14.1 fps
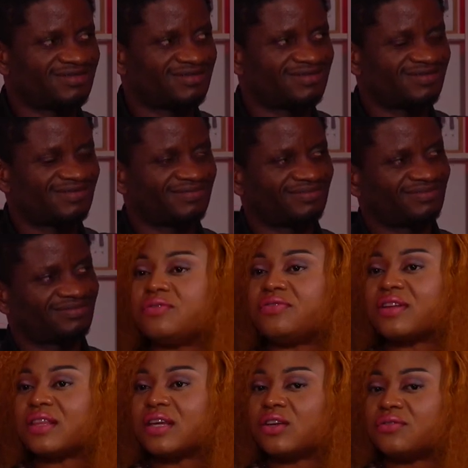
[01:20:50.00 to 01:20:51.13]
But I love the fact
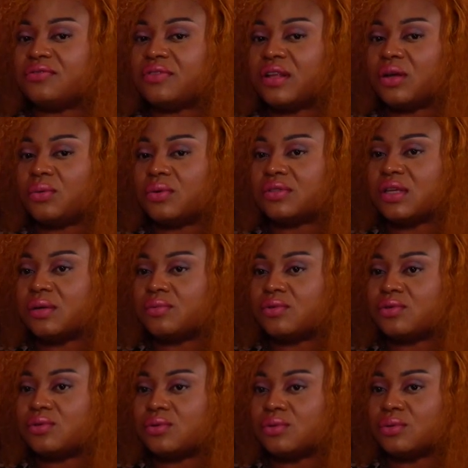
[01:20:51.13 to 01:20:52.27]
that your father was able
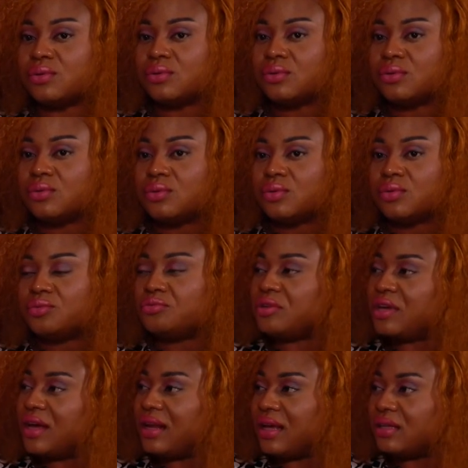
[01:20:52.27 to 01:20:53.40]
to
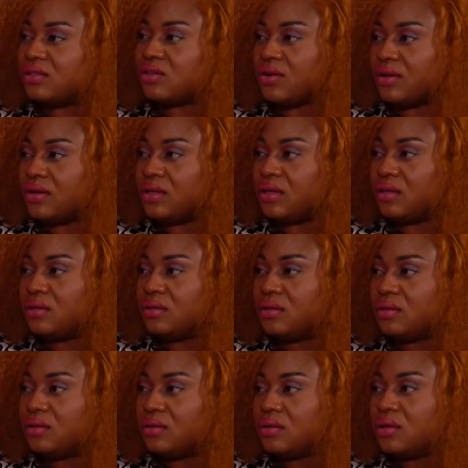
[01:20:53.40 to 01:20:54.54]
realize early. Yeah,
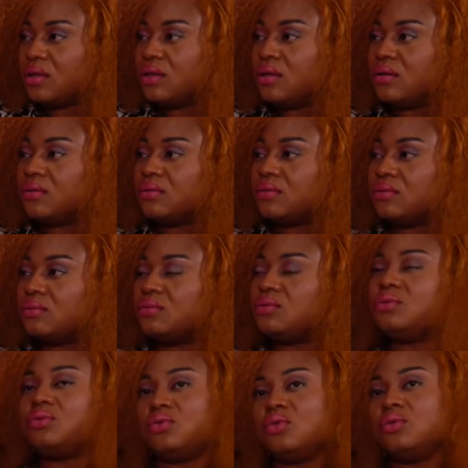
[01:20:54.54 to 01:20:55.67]
when I don't grow finish. No,
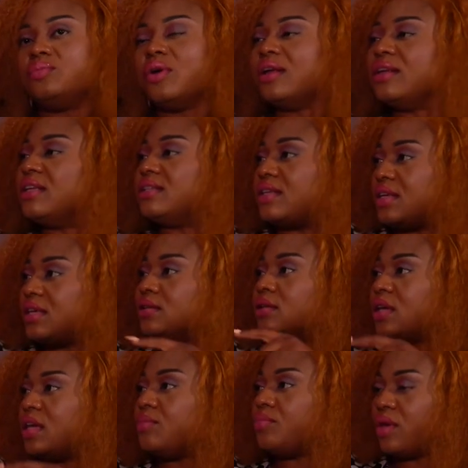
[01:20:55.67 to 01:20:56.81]
no, but at least he
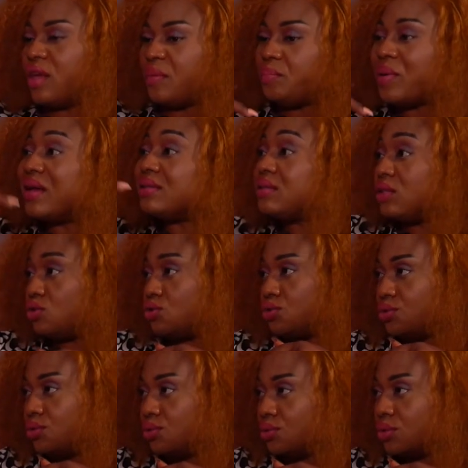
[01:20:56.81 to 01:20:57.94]
he he passed it to
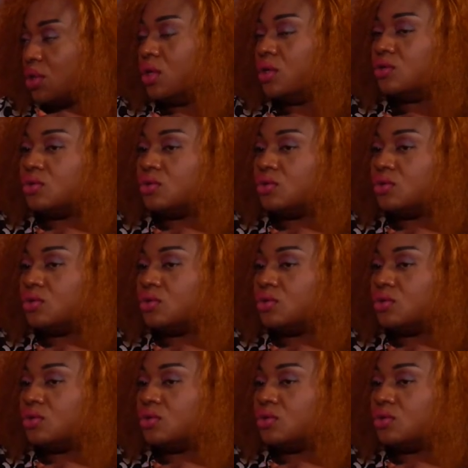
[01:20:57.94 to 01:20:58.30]
you. Yeah, yeah.